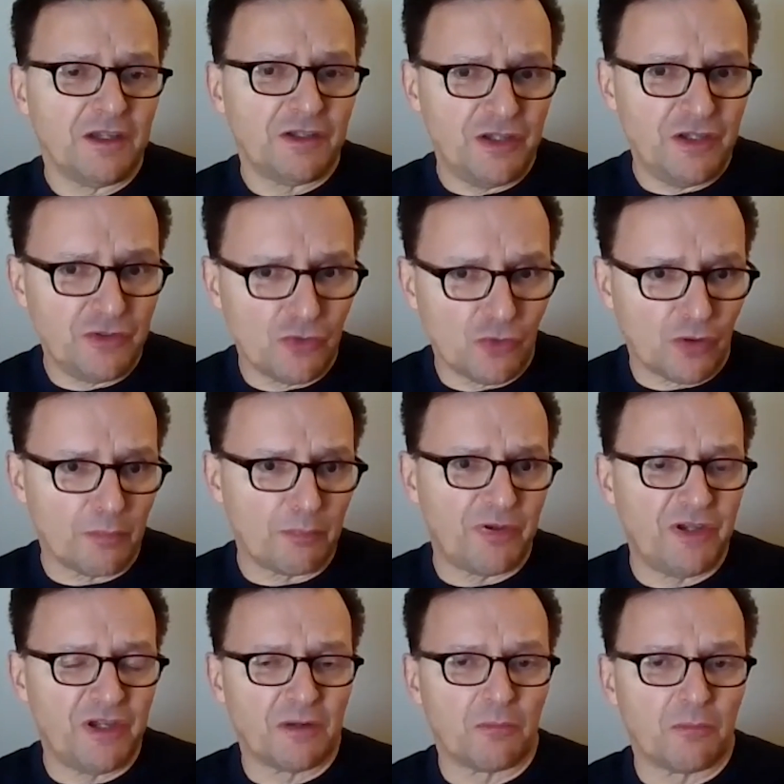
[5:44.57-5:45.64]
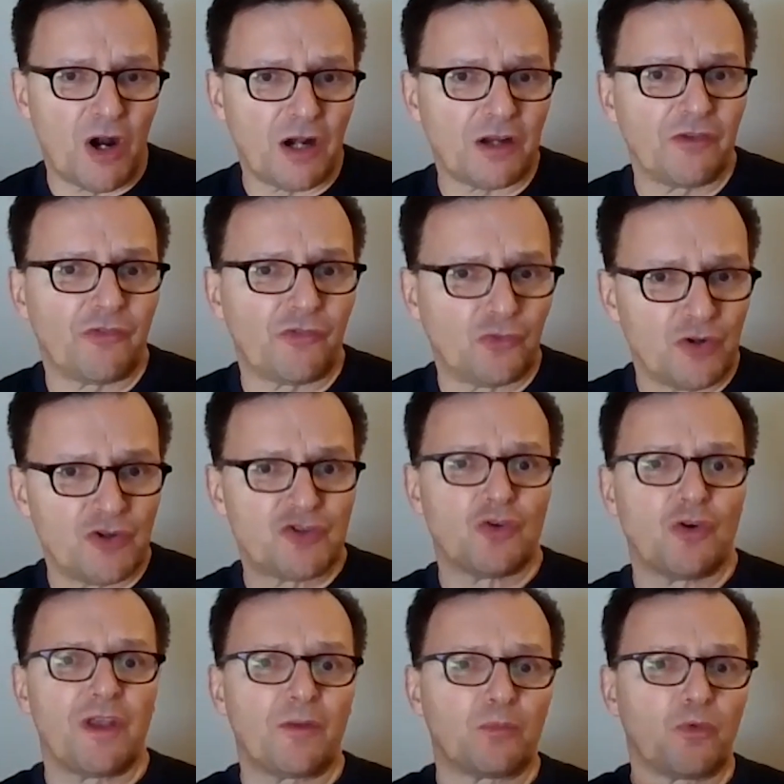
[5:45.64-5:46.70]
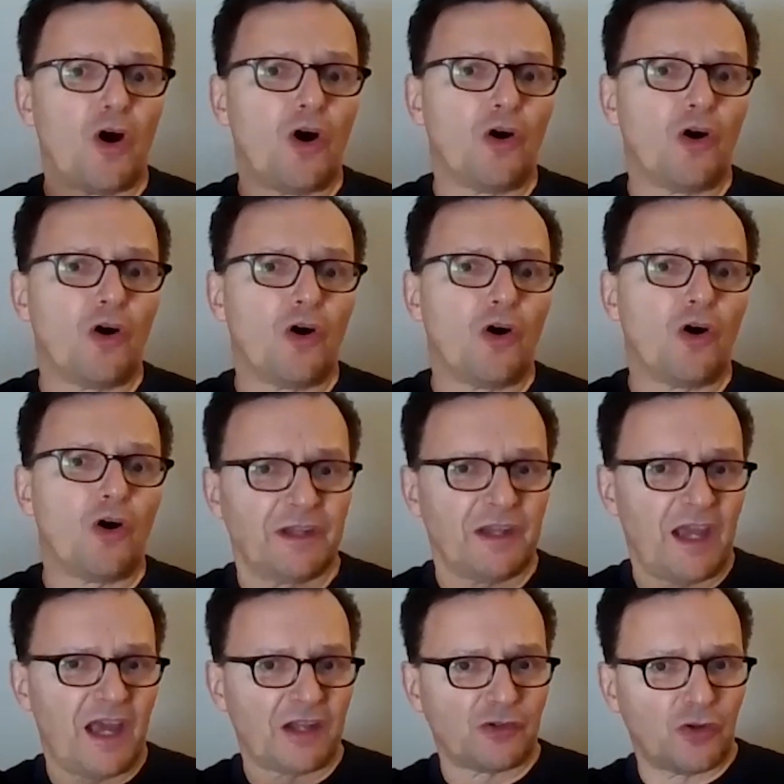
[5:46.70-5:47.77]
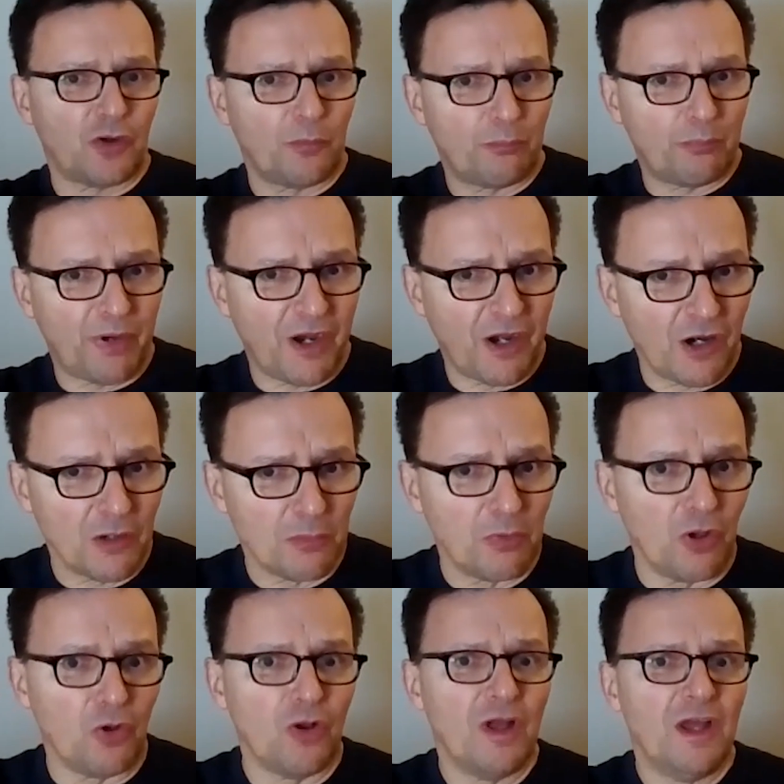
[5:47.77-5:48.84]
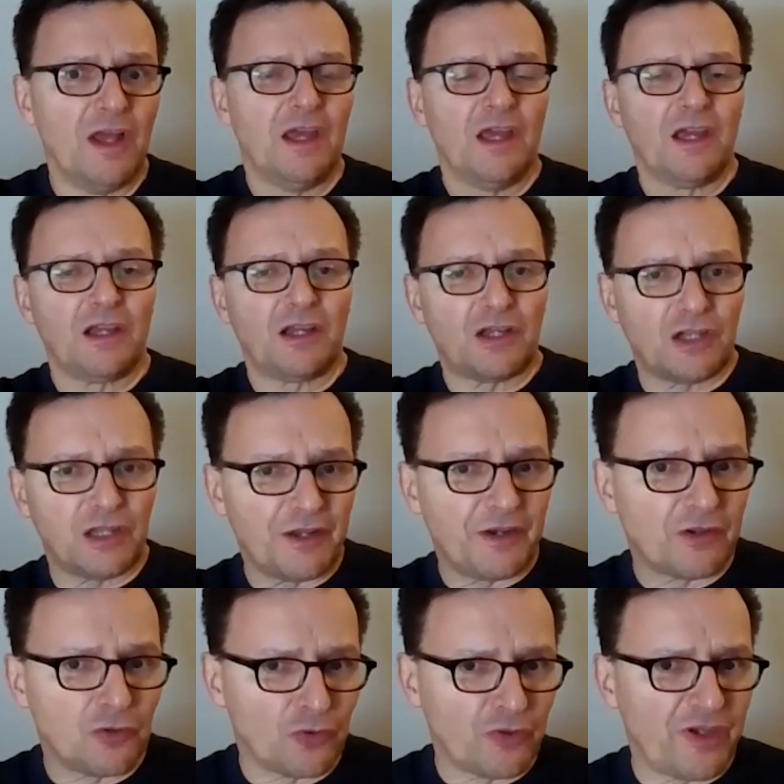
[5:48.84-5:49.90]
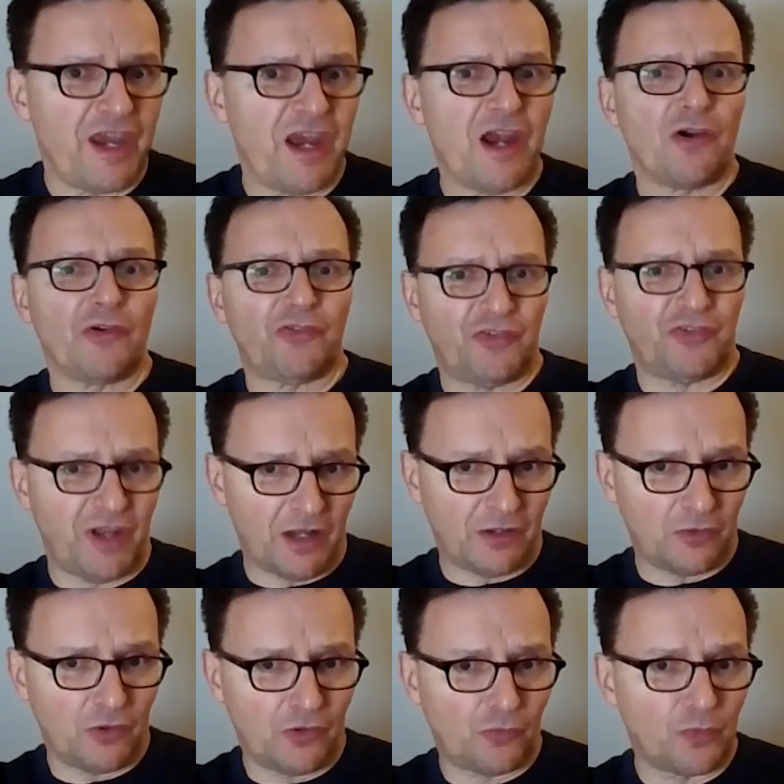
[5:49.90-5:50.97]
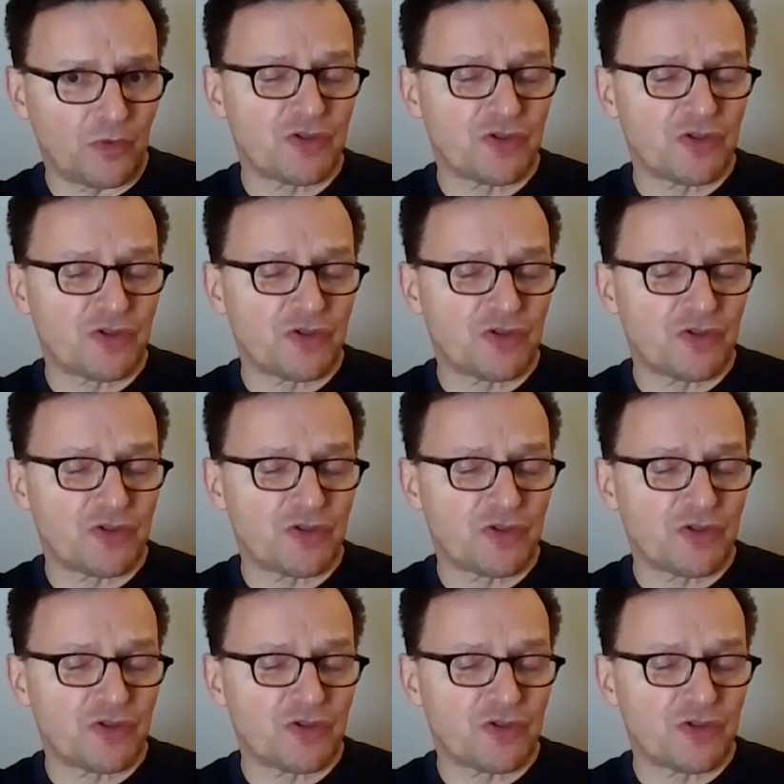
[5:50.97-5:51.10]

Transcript: key European markets to ensure that we're also really looking at comparable clinical care standards,